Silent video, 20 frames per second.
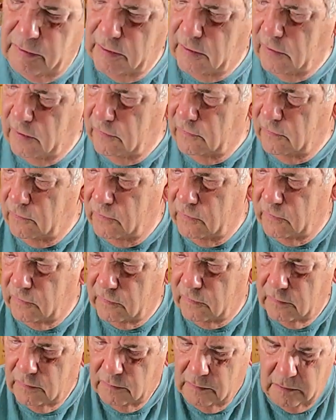because it
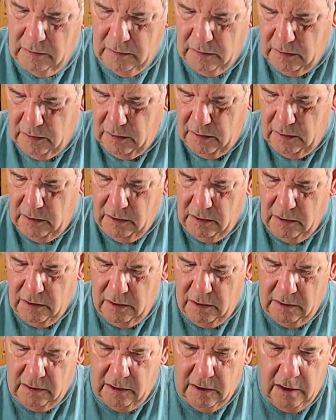was
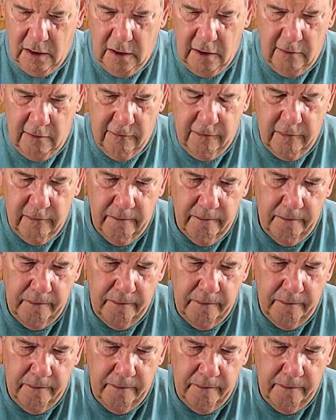concave.